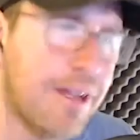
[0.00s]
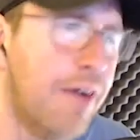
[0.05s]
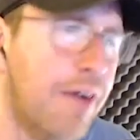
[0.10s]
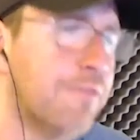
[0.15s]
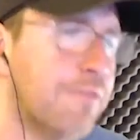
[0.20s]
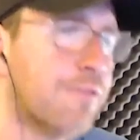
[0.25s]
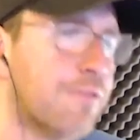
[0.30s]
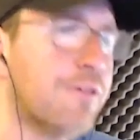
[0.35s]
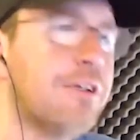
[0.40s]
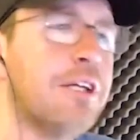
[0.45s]
how
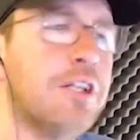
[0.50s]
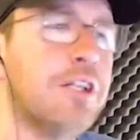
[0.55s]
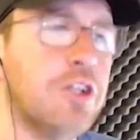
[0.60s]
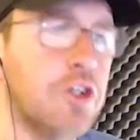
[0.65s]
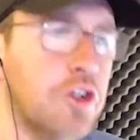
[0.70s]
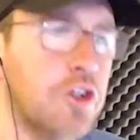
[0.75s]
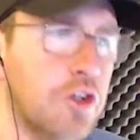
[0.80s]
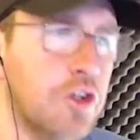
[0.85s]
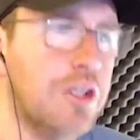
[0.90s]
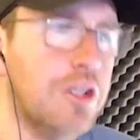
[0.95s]

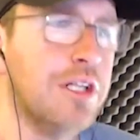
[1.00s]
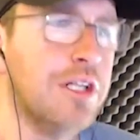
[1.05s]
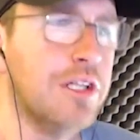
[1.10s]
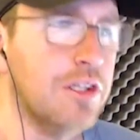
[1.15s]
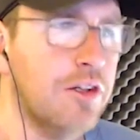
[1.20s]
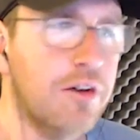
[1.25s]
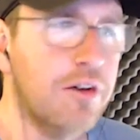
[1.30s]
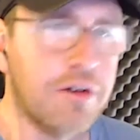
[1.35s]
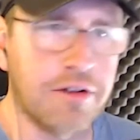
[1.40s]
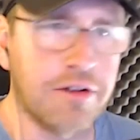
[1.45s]
freaking good it
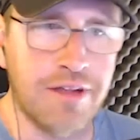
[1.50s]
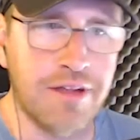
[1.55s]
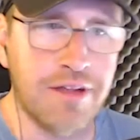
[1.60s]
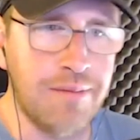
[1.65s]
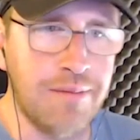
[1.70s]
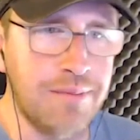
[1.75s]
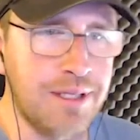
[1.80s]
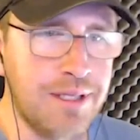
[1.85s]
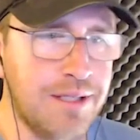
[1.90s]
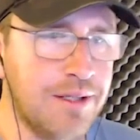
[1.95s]
looks. I
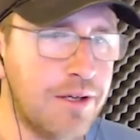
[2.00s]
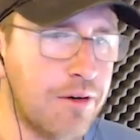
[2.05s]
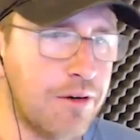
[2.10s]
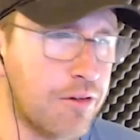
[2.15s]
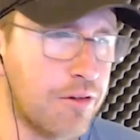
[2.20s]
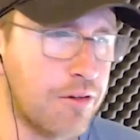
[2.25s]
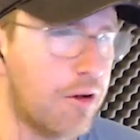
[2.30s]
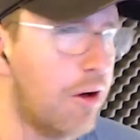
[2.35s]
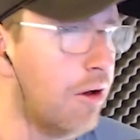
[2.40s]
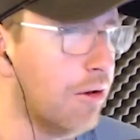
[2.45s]
mean,
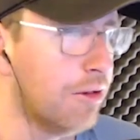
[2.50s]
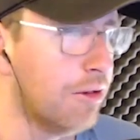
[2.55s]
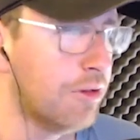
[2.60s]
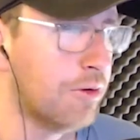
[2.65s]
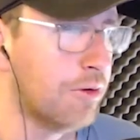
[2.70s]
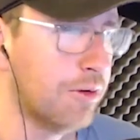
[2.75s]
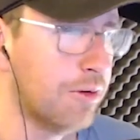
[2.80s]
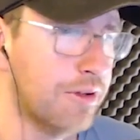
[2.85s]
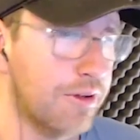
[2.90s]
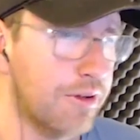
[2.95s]
there's all
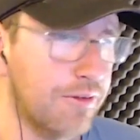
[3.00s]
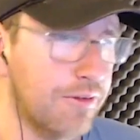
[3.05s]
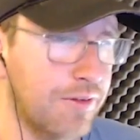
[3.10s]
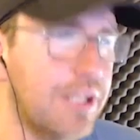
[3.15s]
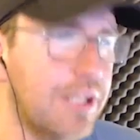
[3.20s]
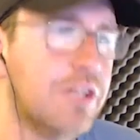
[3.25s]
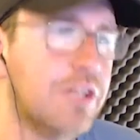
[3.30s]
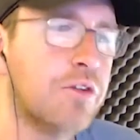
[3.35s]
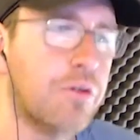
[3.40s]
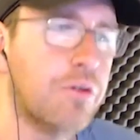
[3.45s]
sorts of
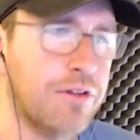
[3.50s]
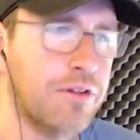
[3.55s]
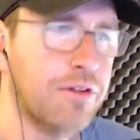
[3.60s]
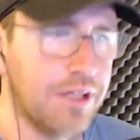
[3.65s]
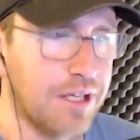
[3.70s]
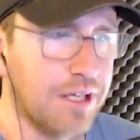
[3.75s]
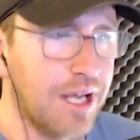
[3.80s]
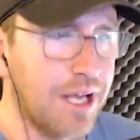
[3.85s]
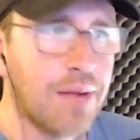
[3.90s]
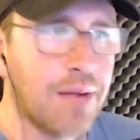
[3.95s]
interesting
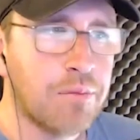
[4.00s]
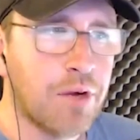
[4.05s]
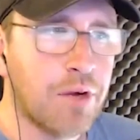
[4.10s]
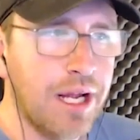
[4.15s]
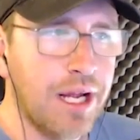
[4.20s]
camera